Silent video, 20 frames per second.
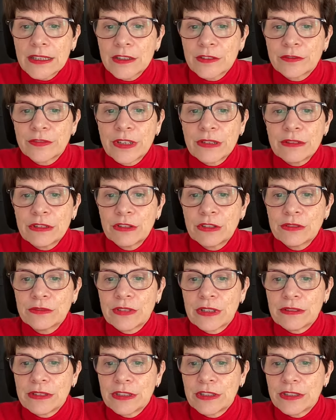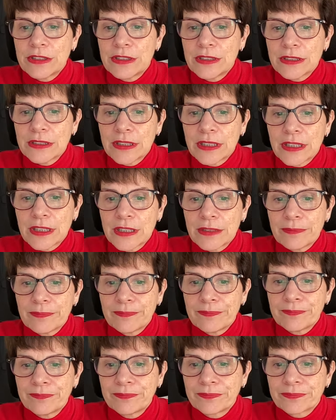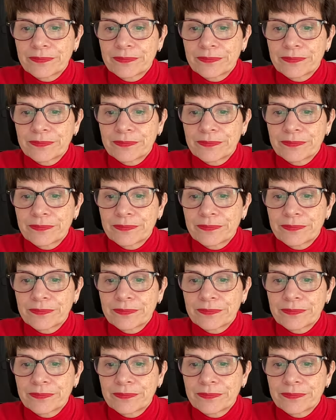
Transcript: Very good, very good, um,